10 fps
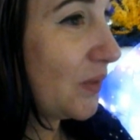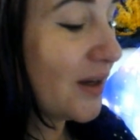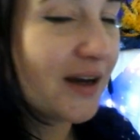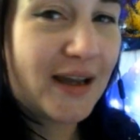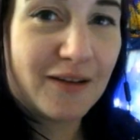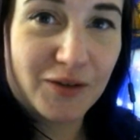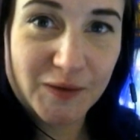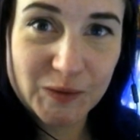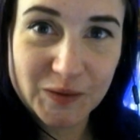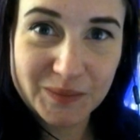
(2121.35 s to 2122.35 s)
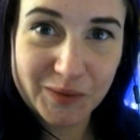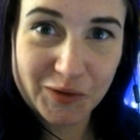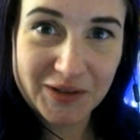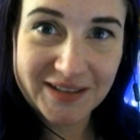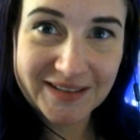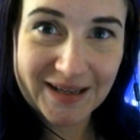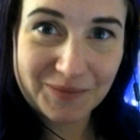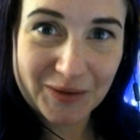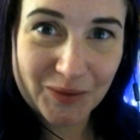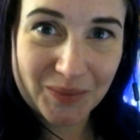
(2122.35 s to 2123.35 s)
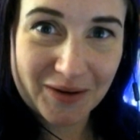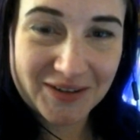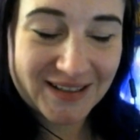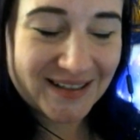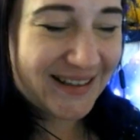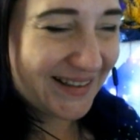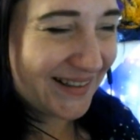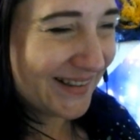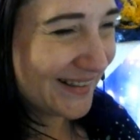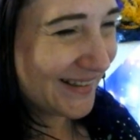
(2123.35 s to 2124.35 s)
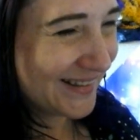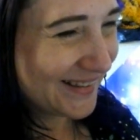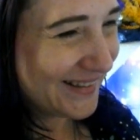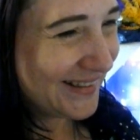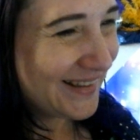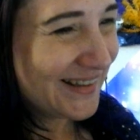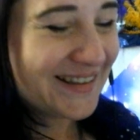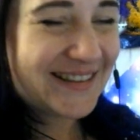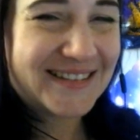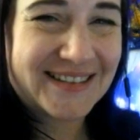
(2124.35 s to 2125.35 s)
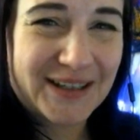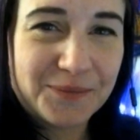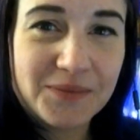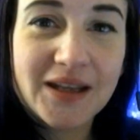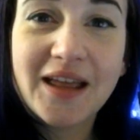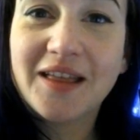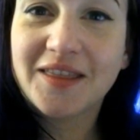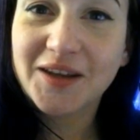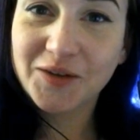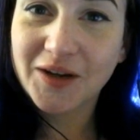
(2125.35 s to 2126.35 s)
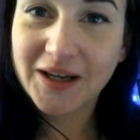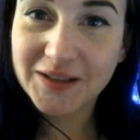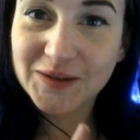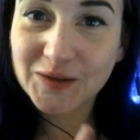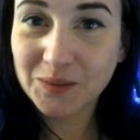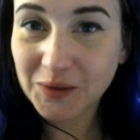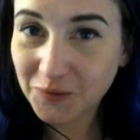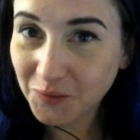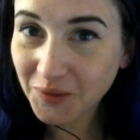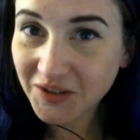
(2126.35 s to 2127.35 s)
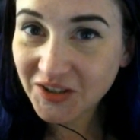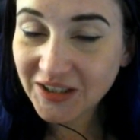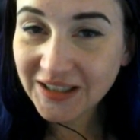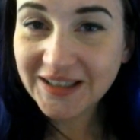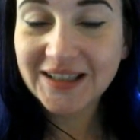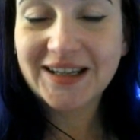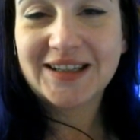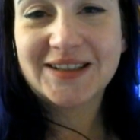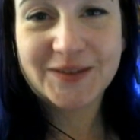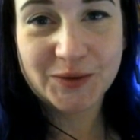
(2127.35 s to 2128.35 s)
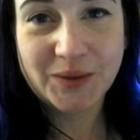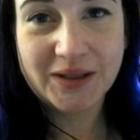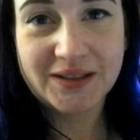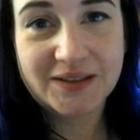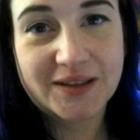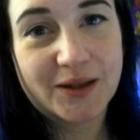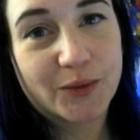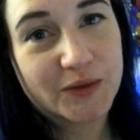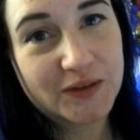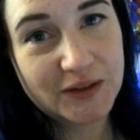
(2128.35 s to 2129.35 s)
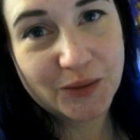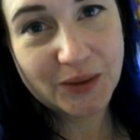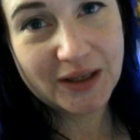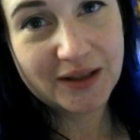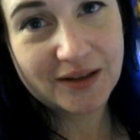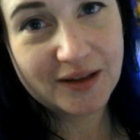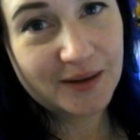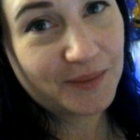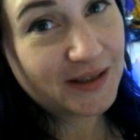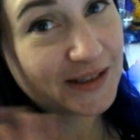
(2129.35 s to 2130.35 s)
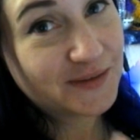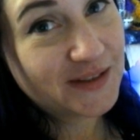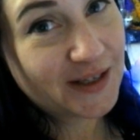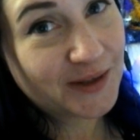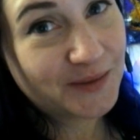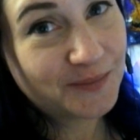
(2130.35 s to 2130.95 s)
I have lots to explore in this game now, apparently. So thank you guys so much for watching, and as always, I will see you in my next video.